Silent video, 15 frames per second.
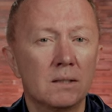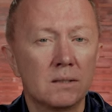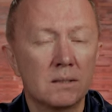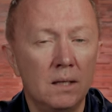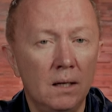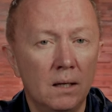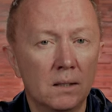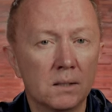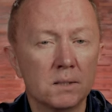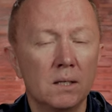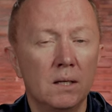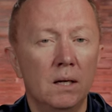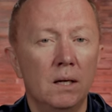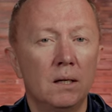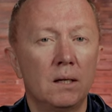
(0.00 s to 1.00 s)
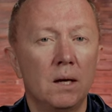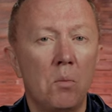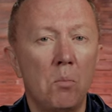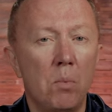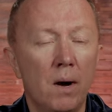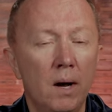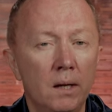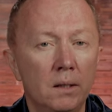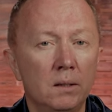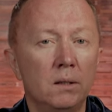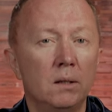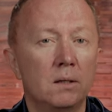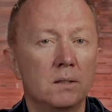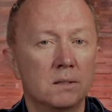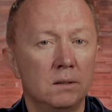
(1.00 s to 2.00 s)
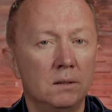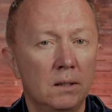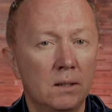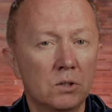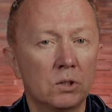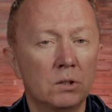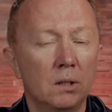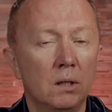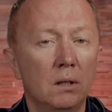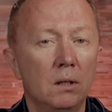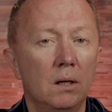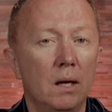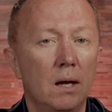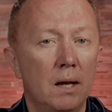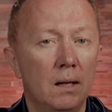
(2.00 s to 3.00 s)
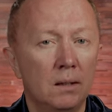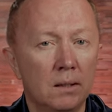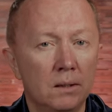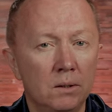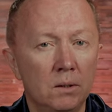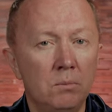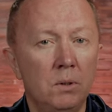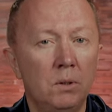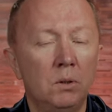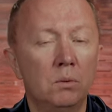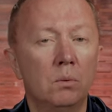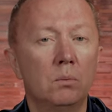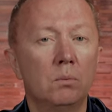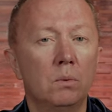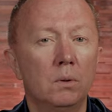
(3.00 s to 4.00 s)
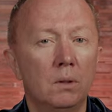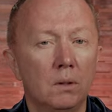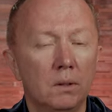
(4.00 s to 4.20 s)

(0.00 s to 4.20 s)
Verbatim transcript: sales combining residential and condominium